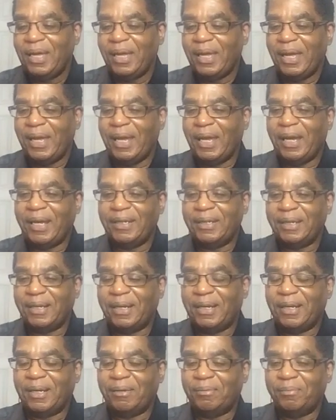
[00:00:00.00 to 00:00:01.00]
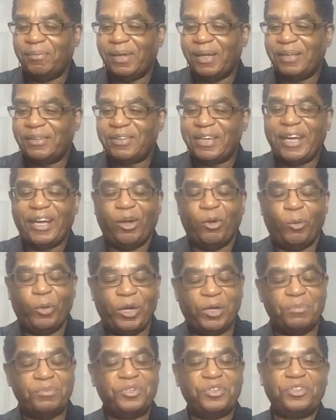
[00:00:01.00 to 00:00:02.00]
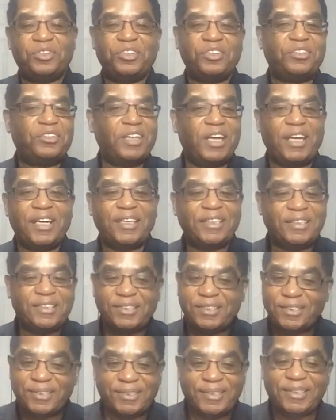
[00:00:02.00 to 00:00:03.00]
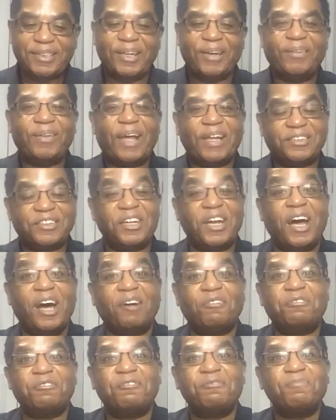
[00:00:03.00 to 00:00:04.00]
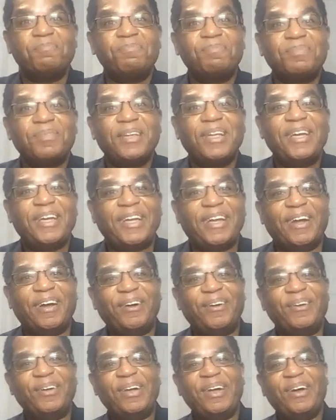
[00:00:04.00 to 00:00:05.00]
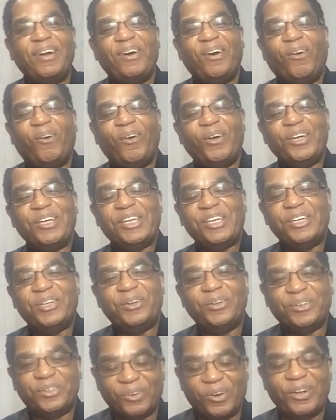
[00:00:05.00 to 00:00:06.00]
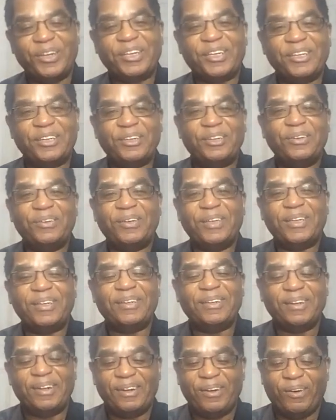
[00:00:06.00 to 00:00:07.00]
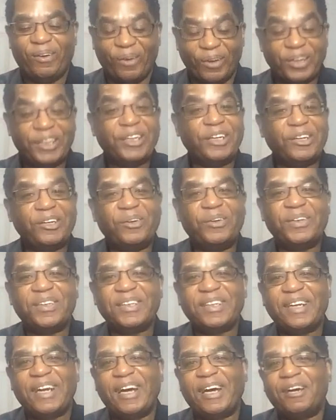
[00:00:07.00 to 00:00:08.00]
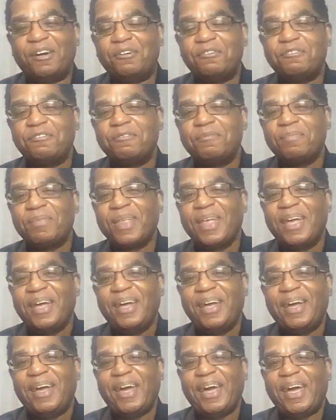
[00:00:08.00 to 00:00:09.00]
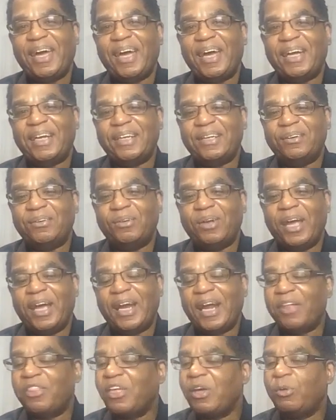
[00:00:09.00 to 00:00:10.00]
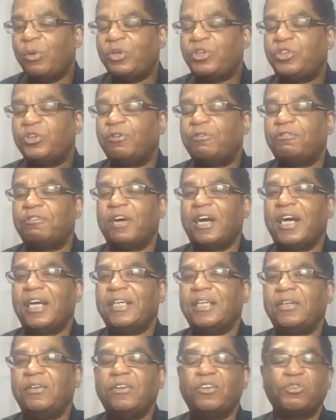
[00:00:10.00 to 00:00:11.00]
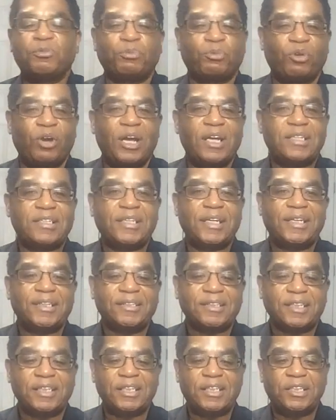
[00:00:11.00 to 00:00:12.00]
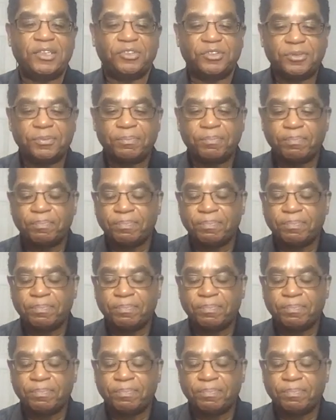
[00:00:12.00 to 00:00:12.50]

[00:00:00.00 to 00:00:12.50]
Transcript: and as A.L. Williams used to say, it's, you know, that's enough. You know, all you can do is all you can do, and all you can do is enough. And I think what you'll find in this process is